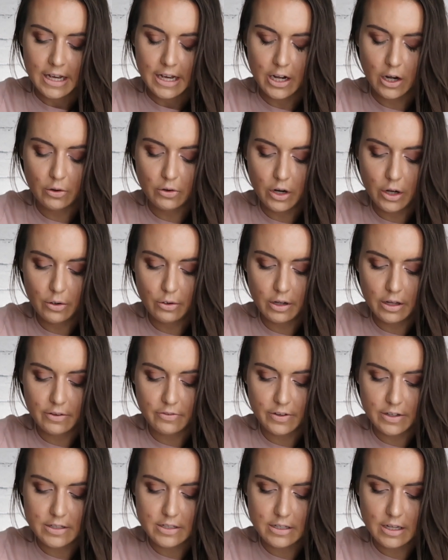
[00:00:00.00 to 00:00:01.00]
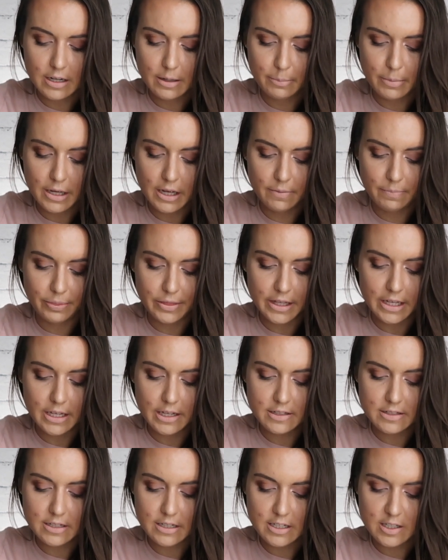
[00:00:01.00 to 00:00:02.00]
I don't know if it's gonna be the
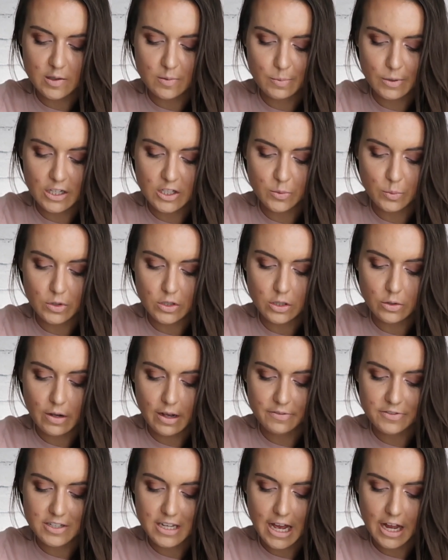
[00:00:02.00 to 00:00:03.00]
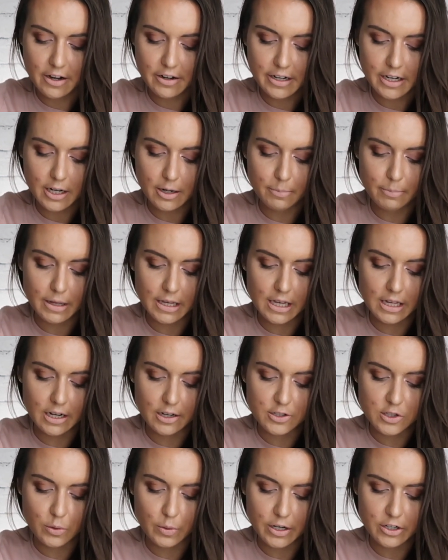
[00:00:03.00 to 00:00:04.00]
easiest because we do have Saturn here
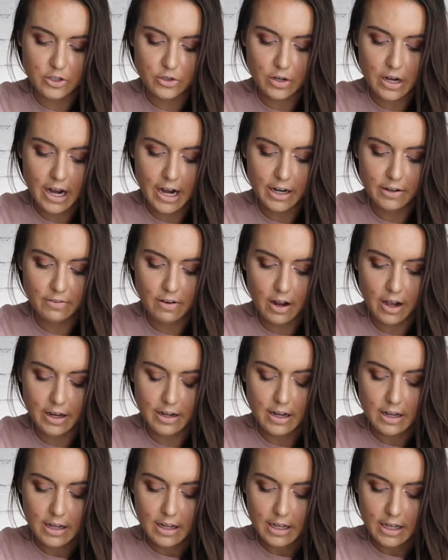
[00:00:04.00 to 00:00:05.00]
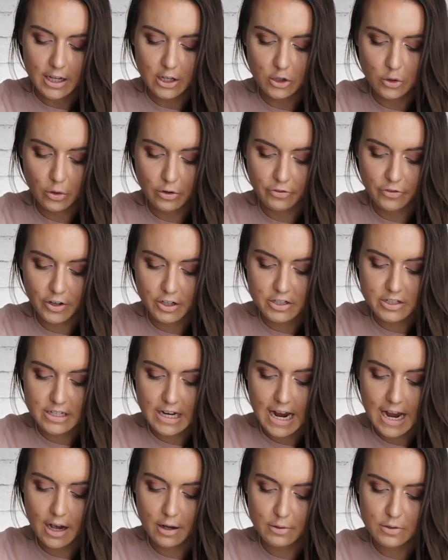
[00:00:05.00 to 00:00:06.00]
making a square to Chiron in your
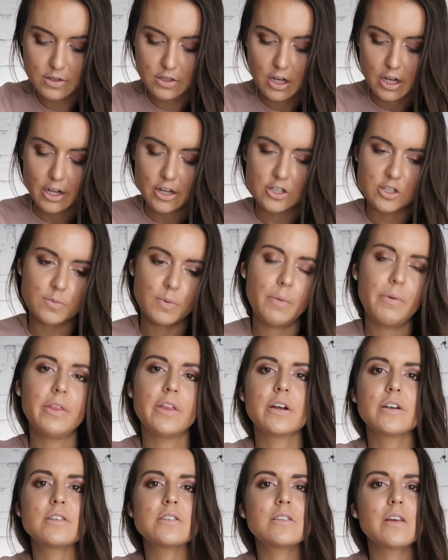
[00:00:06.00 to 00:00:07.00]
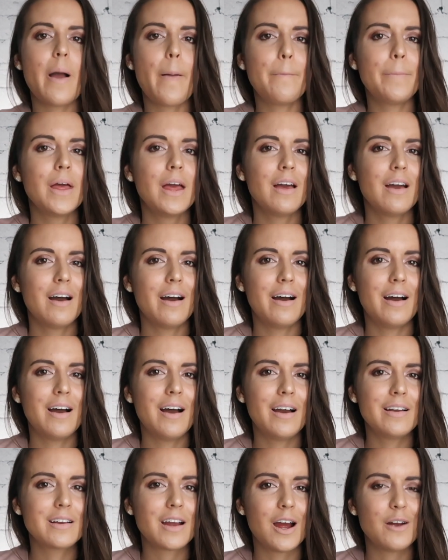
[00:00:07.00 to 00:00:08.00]
first house. So maybe there's some
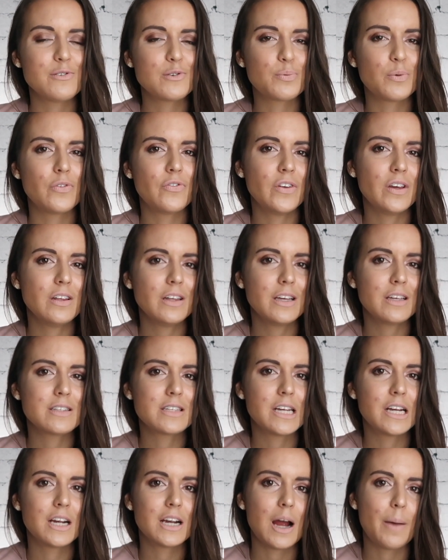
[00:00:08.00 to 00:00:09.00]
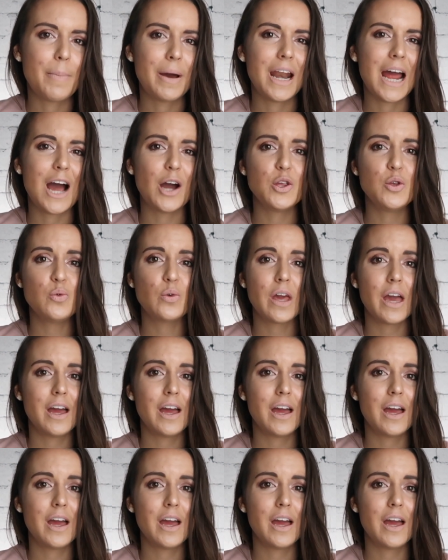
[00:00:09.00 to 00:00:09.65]
uncomfortable feelings here about how you